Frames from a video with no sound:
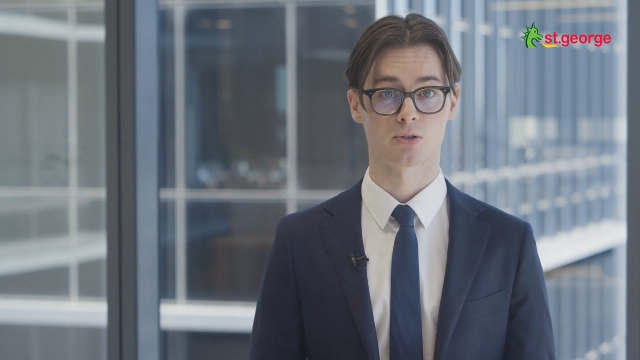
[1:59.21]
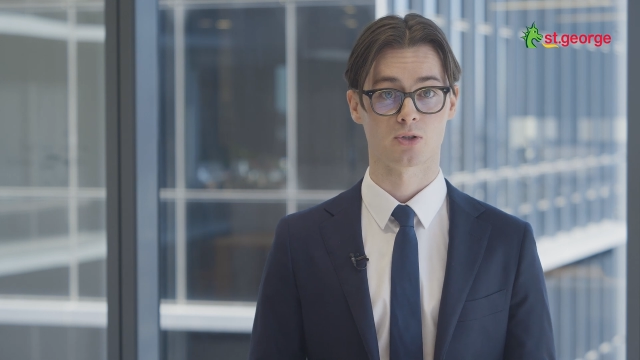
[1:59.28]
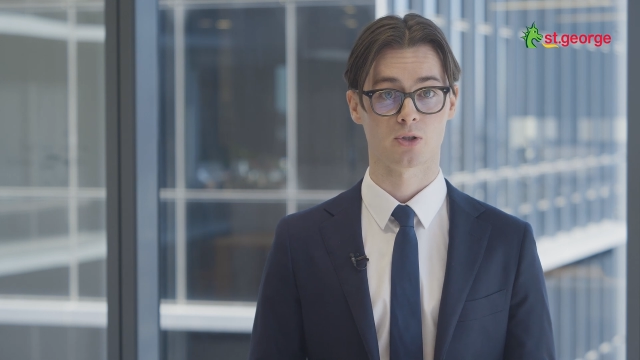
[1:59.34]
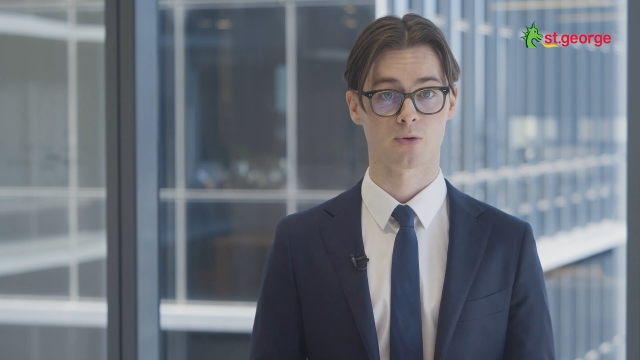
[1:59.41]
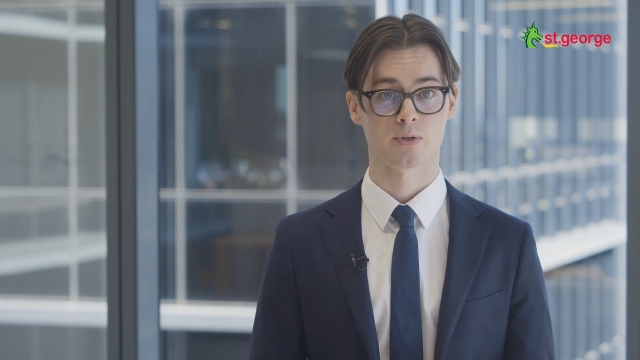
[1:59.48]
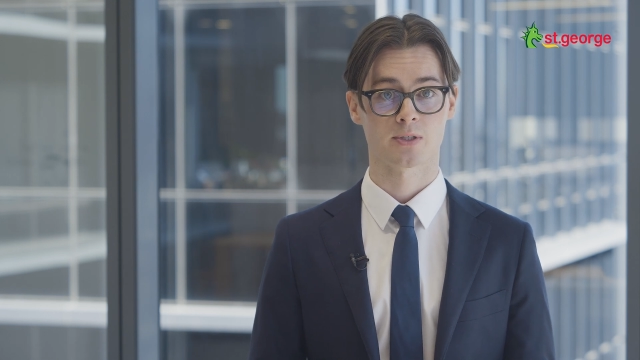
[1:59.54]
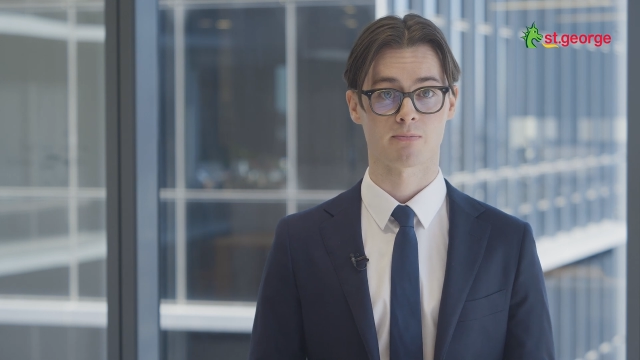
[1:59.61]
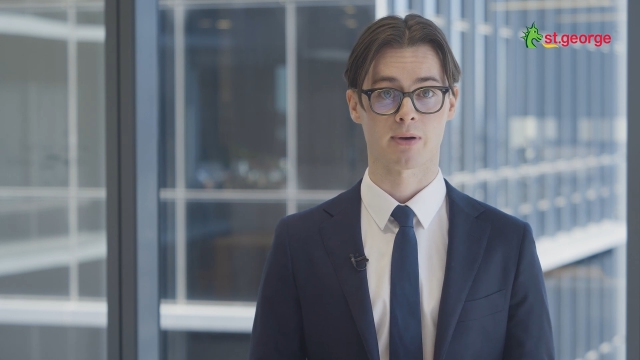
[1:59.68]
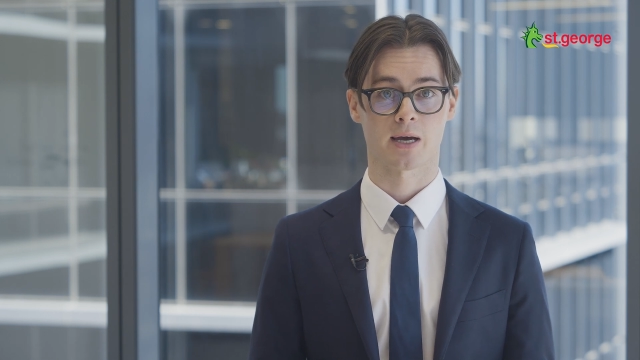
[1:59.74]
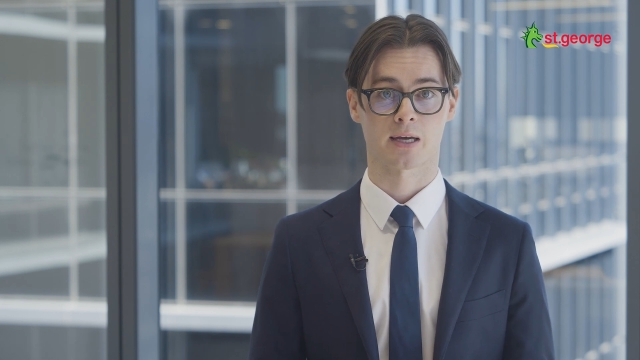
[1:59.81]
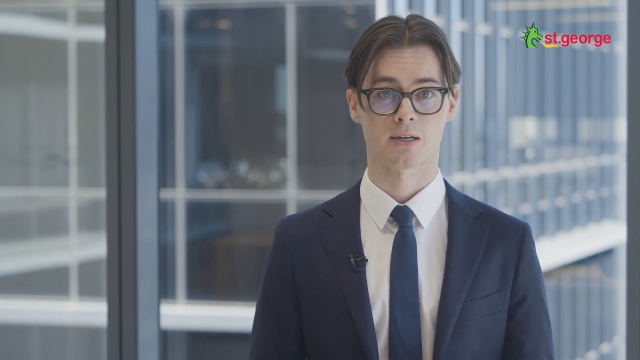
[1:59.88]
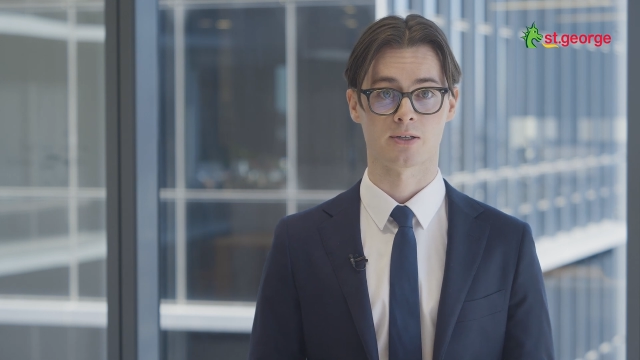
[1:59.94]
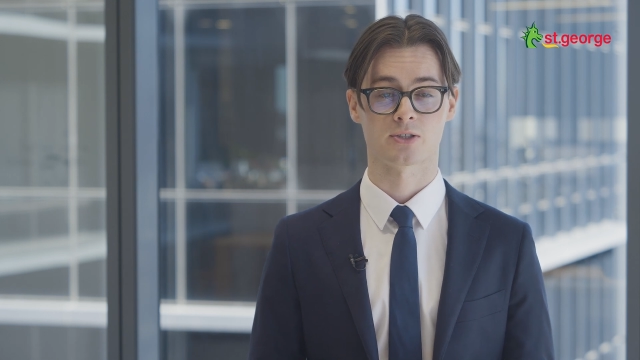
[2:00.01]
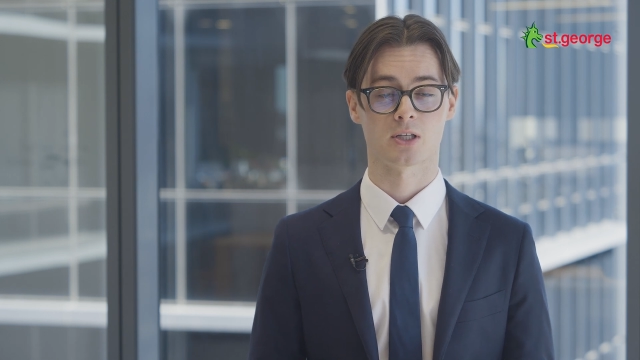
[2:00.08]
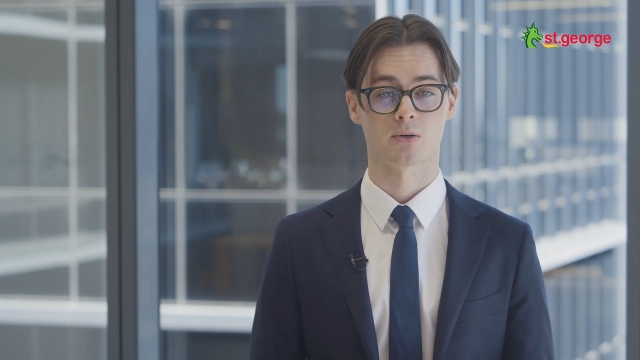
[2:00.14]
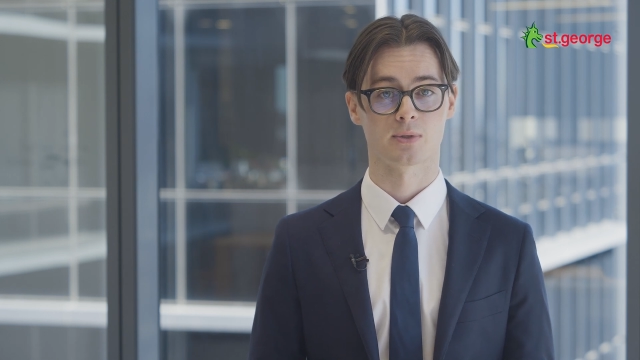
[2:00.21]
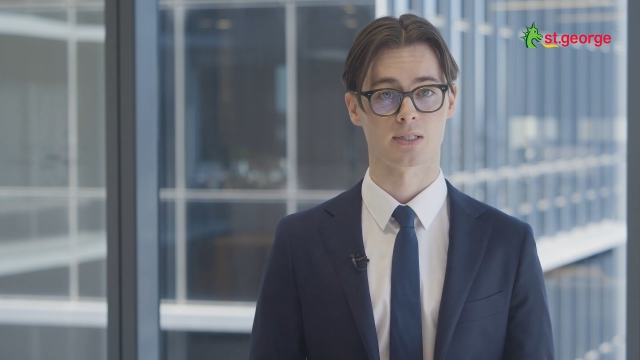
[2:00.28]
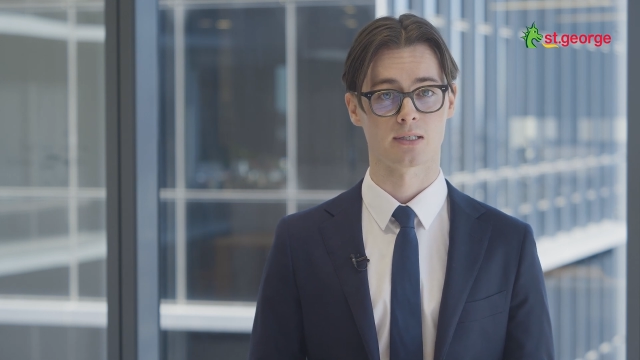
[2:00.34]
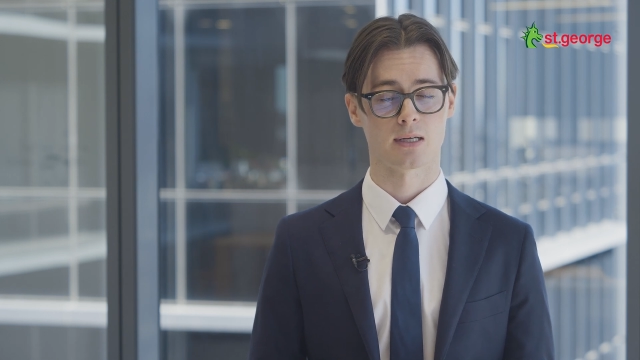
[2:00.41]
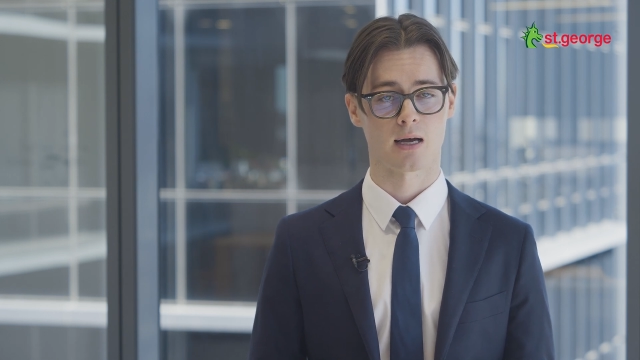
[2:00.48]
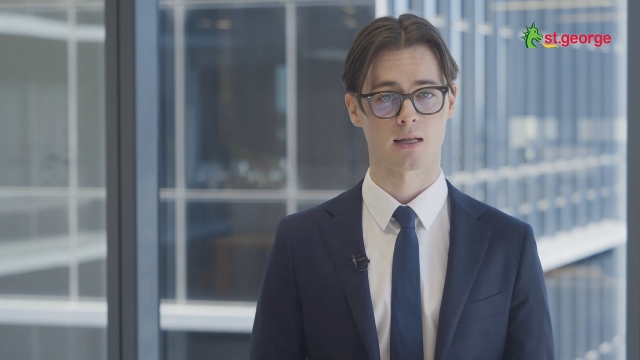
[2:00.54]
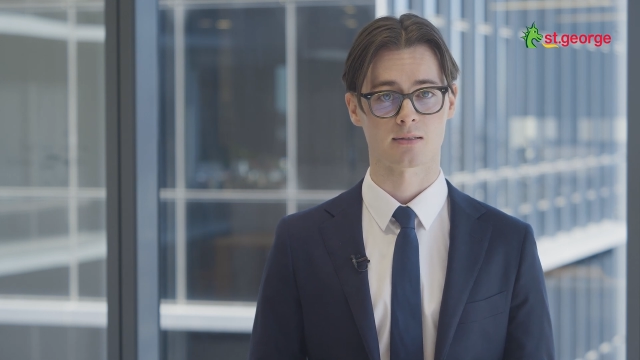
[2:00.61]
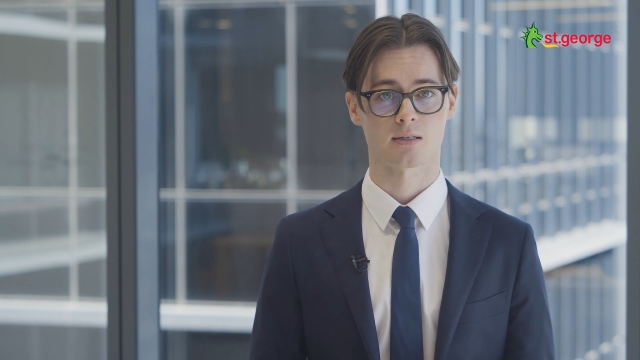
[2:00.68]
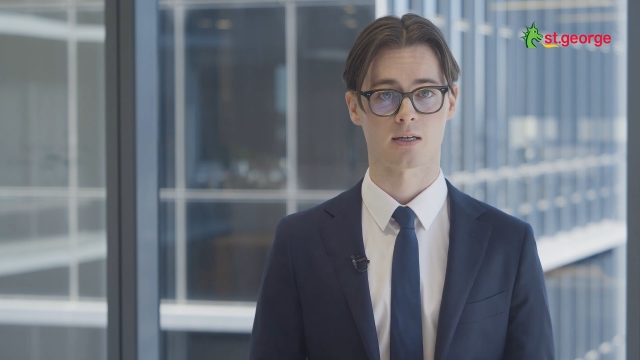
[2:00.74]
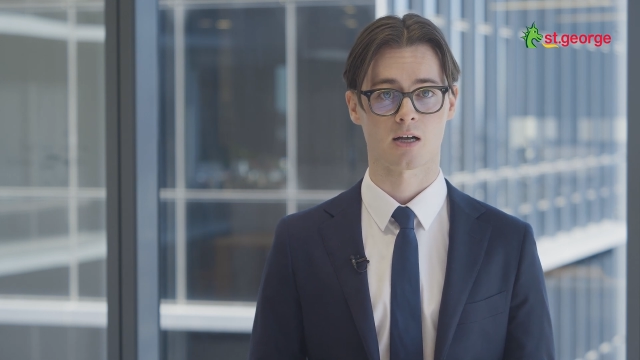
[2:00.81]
tourism package that was announced